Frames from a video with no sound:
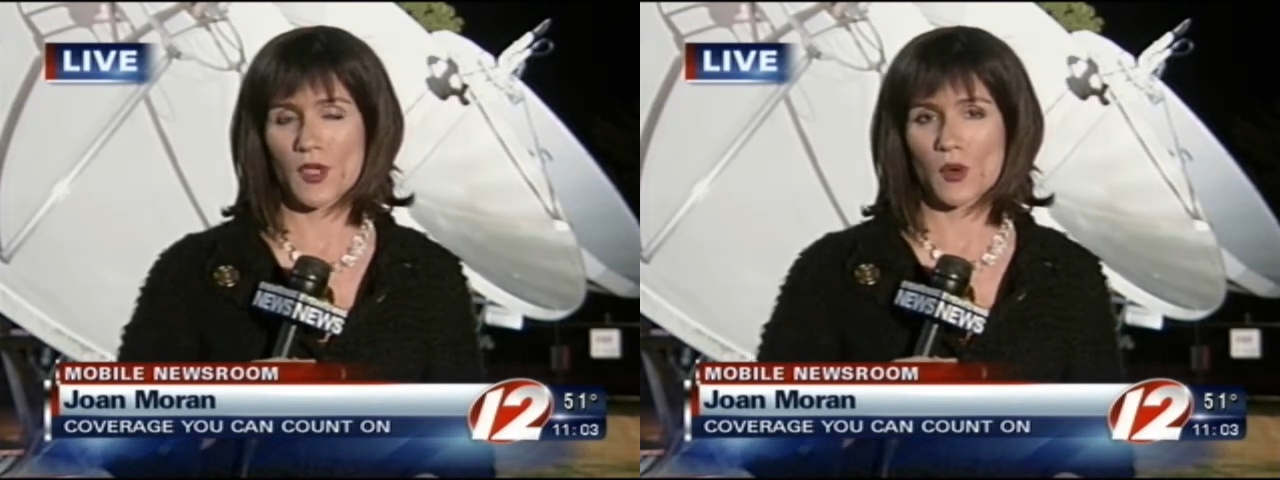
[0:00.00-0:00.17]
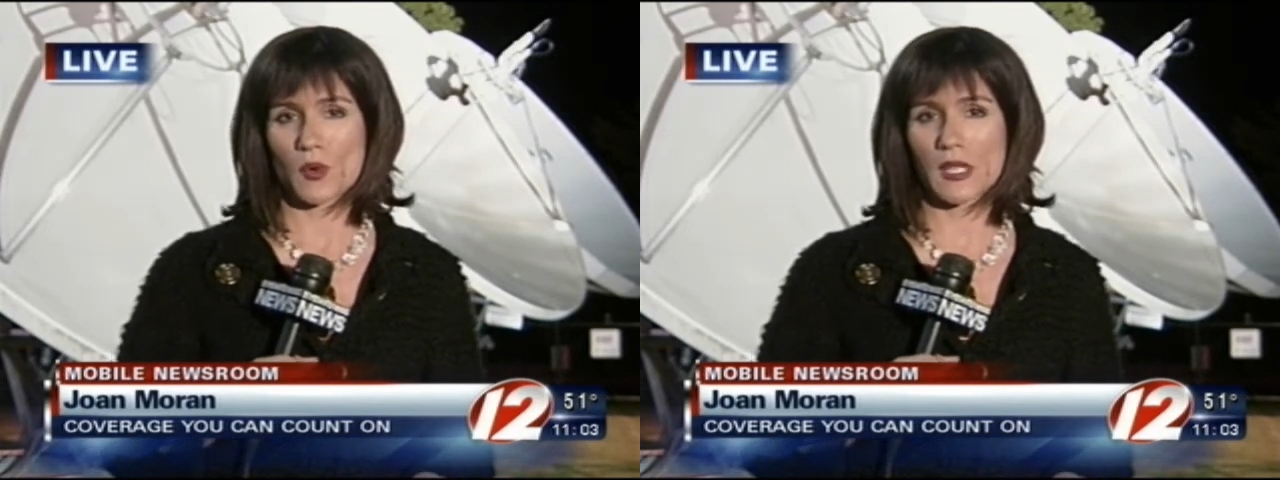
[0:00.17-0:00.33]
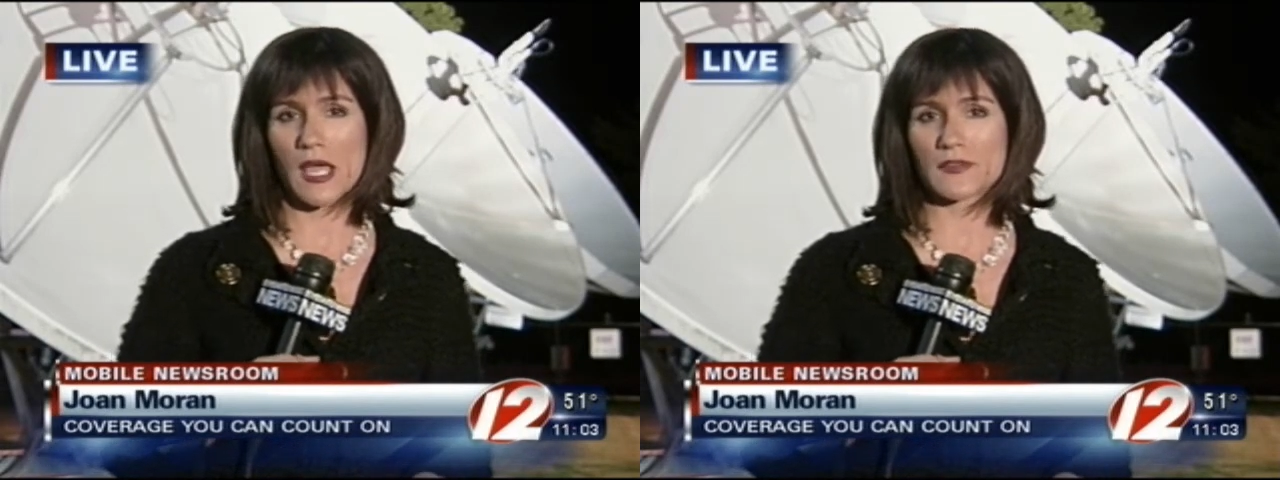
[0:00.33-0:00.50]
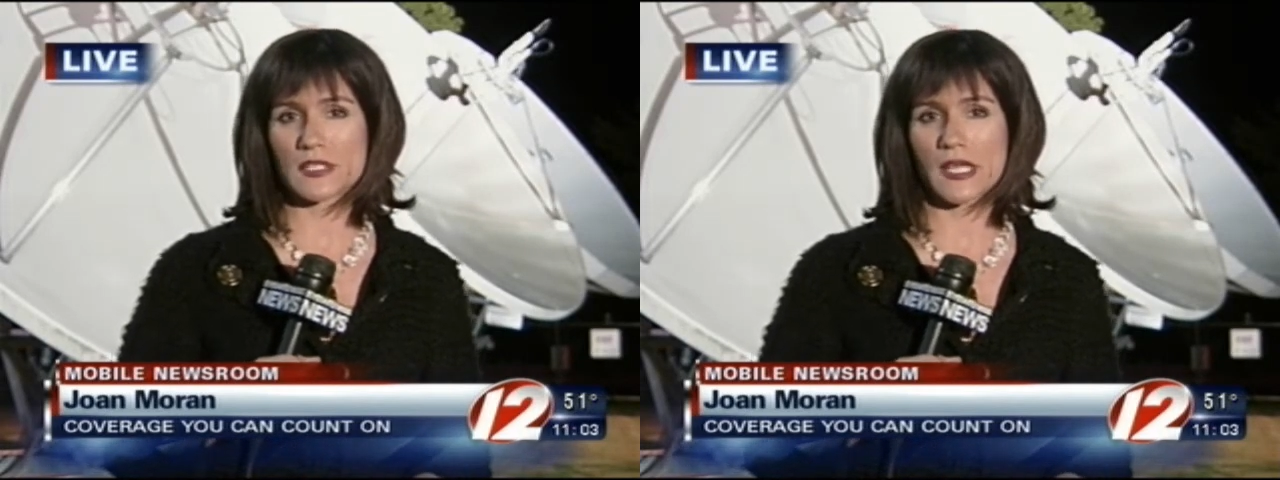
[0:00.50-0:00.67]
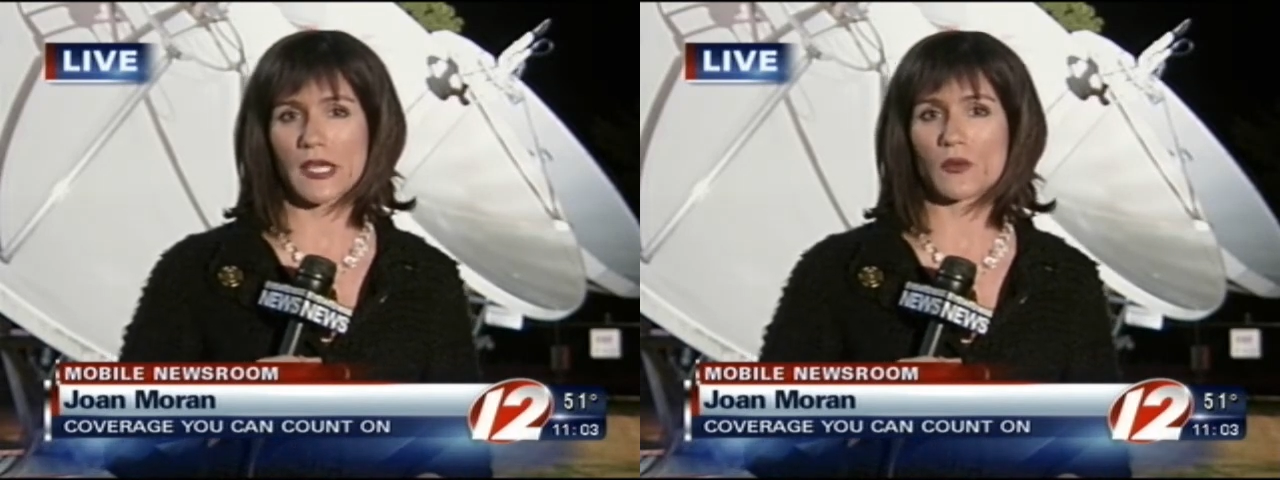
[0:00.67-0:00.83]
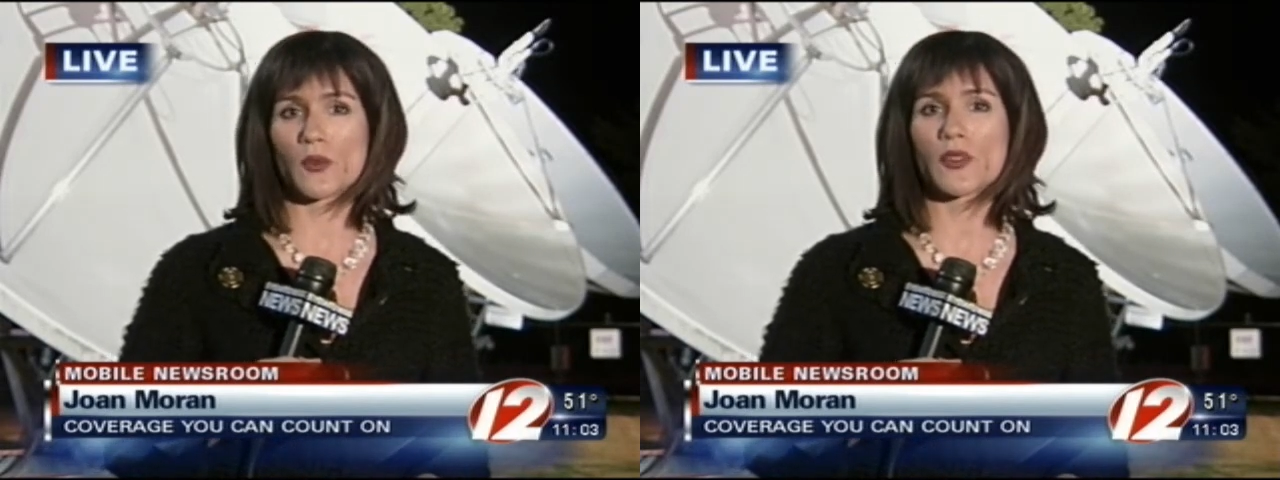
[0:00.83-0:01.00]
We're live
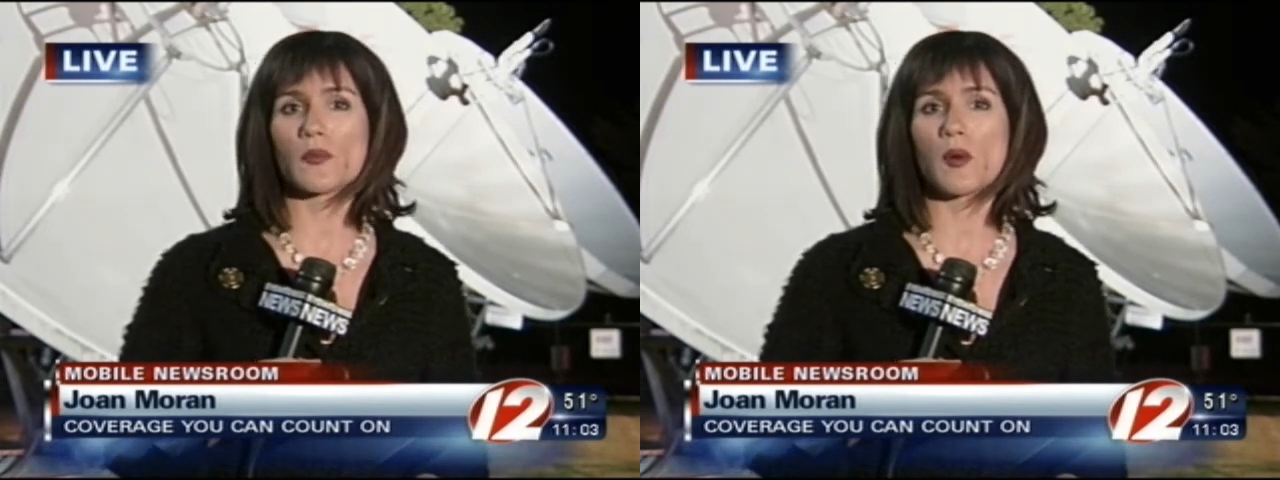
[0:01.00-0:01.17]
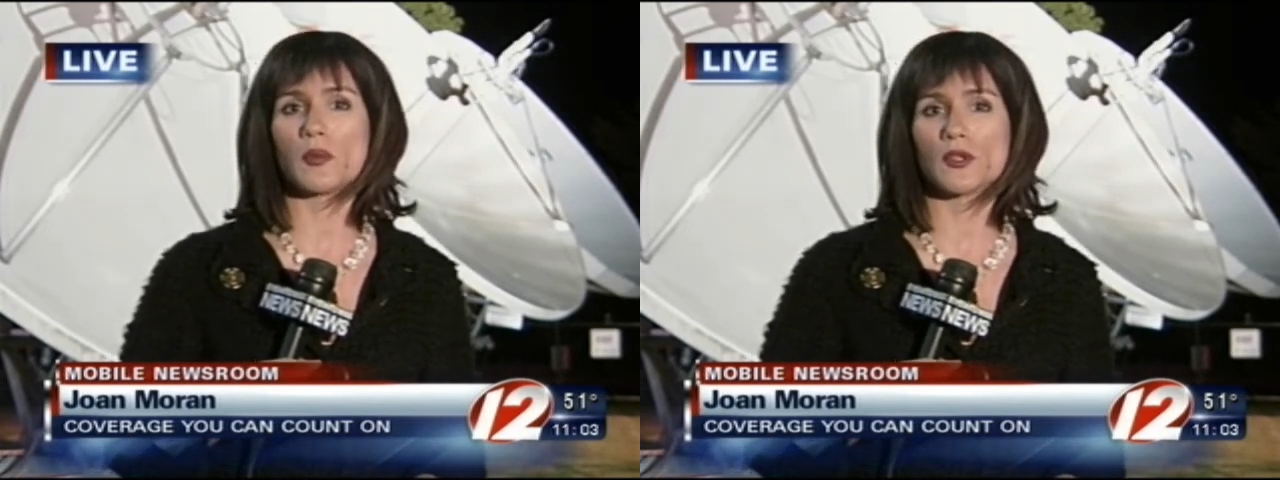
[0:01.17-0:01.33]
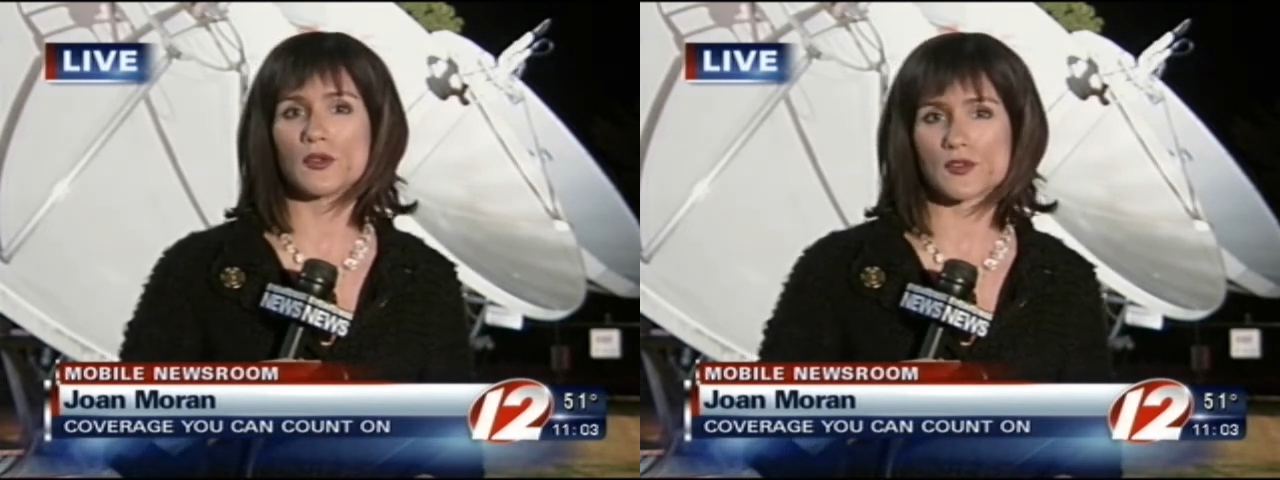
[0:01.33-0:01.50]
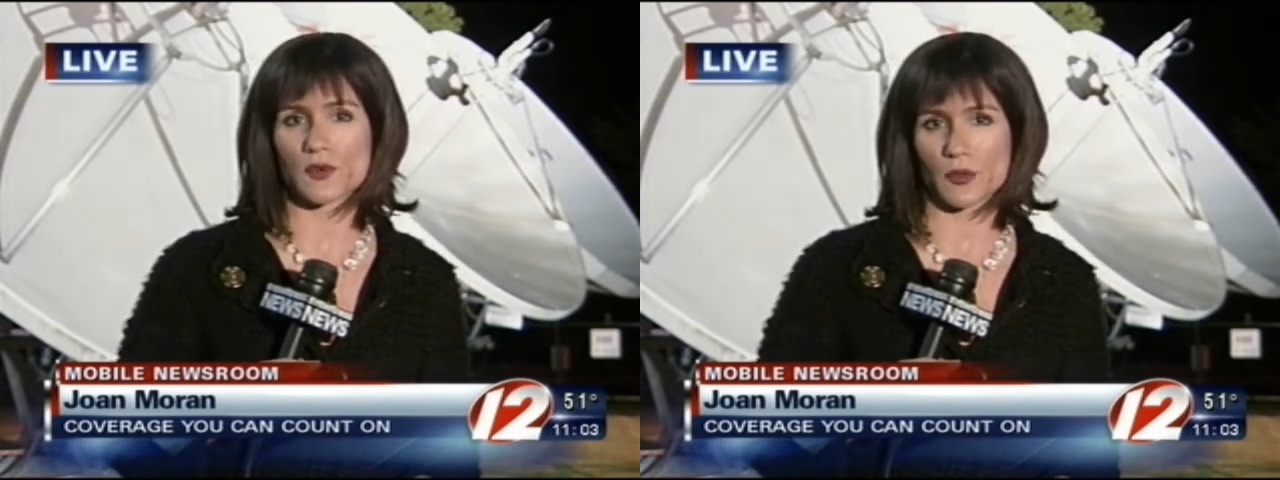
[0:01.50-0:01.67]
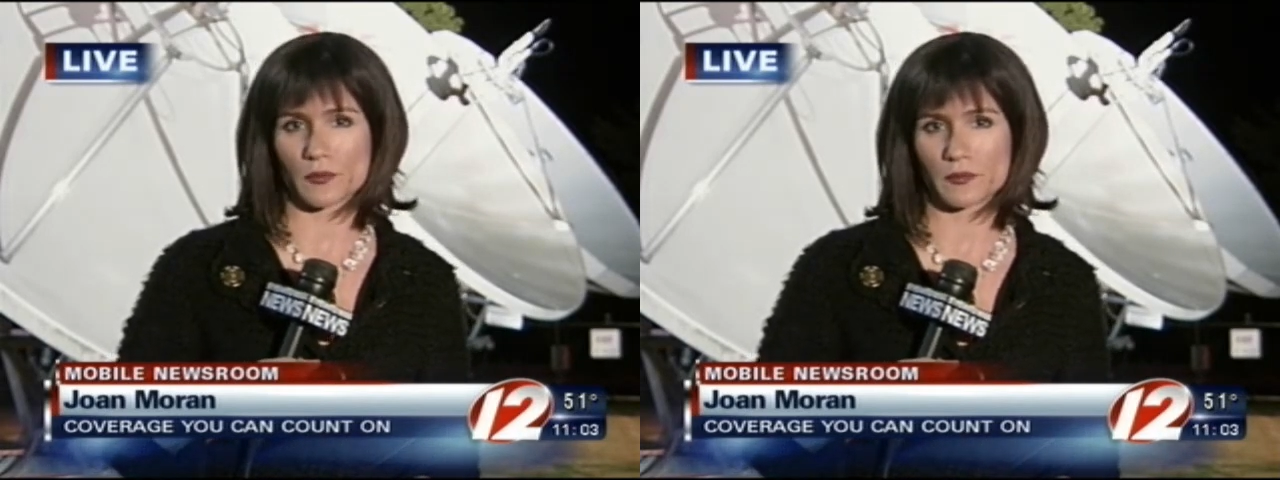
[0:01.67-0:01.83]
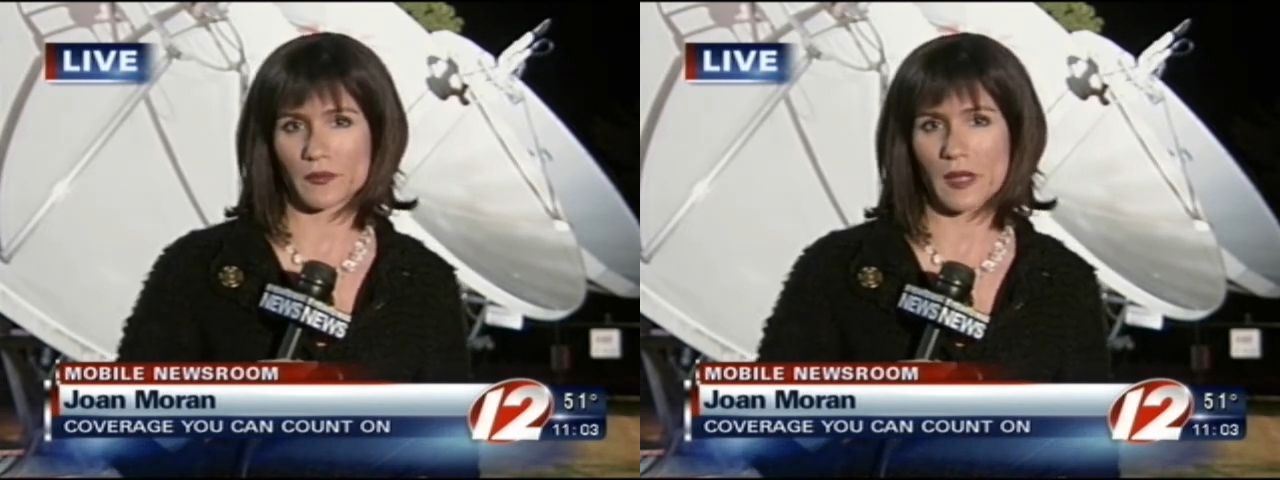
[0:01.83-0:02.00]
tonight with the Mobile Newsroom.